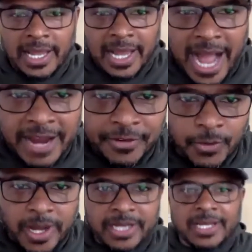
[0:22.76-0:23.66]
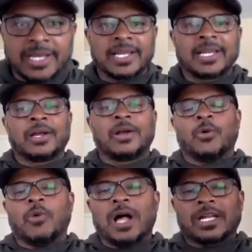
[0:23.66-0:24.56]
Hi, everyone.
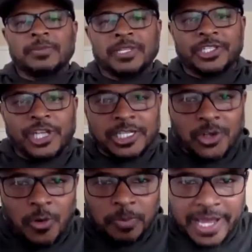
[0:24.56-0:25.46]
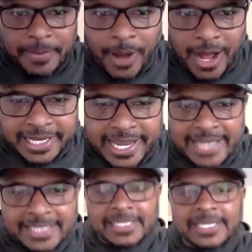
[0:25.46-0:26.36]
Welcome to the Just Go Play
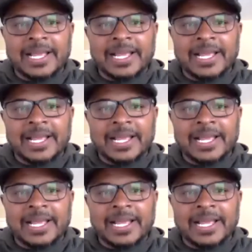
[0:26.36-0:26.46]
podcast.